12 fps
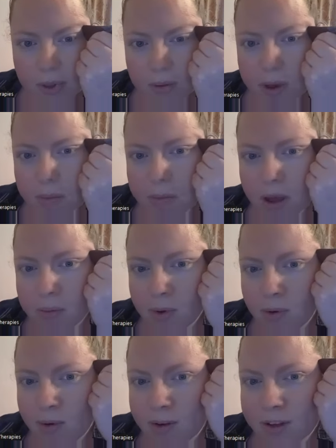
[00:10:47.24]
My mum
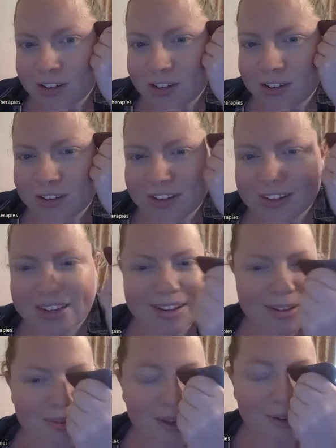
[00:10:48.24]
always used to say
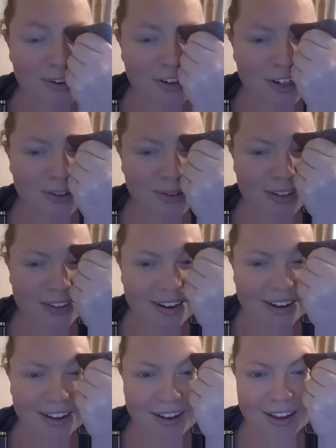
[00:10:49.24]
to me when she was
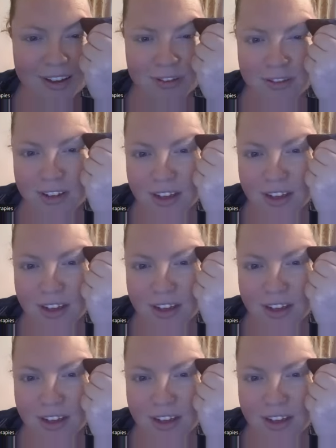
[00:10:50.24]
still alive,